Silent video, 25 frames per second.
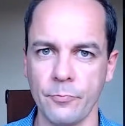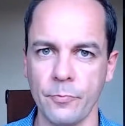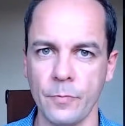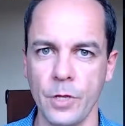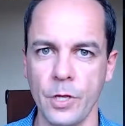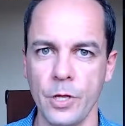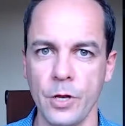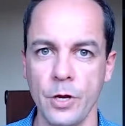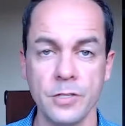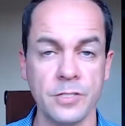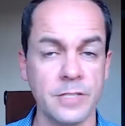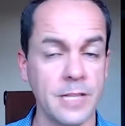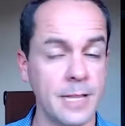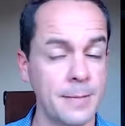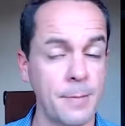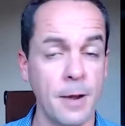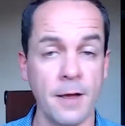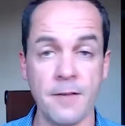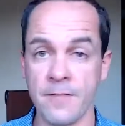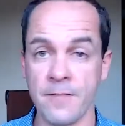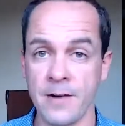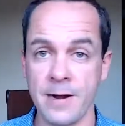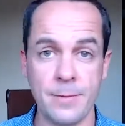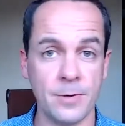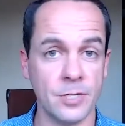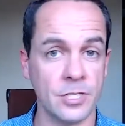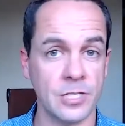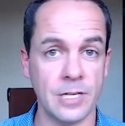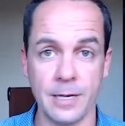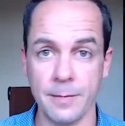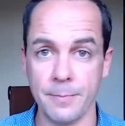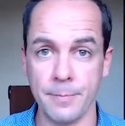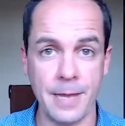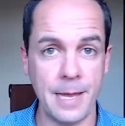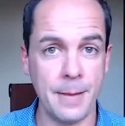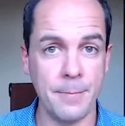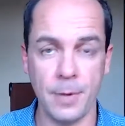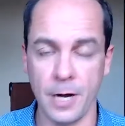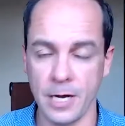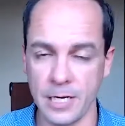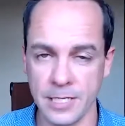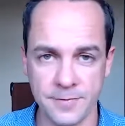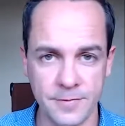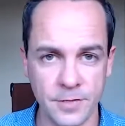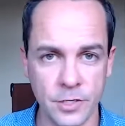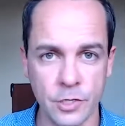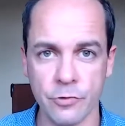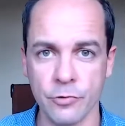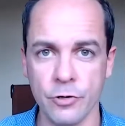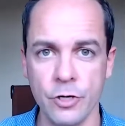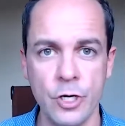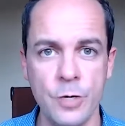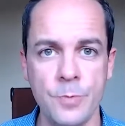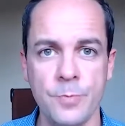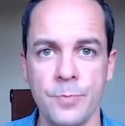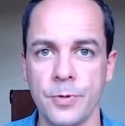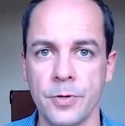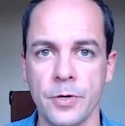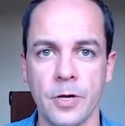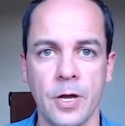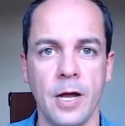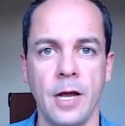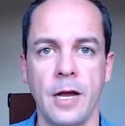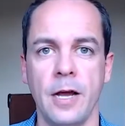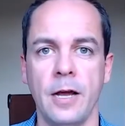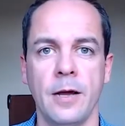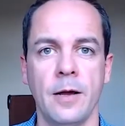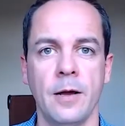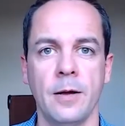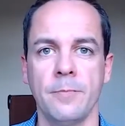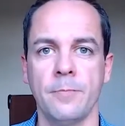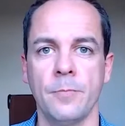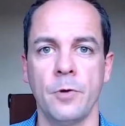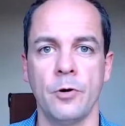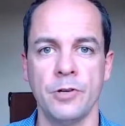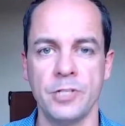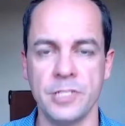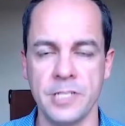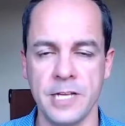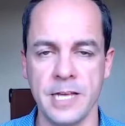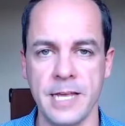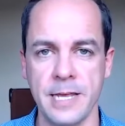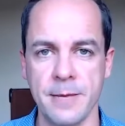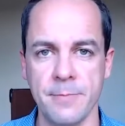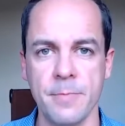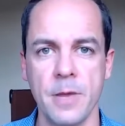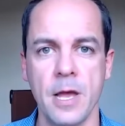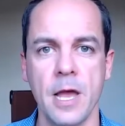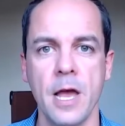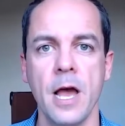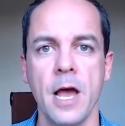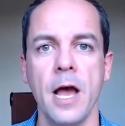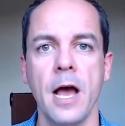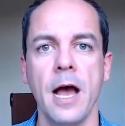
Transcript: you know, so they might very much like being part of a group or a team.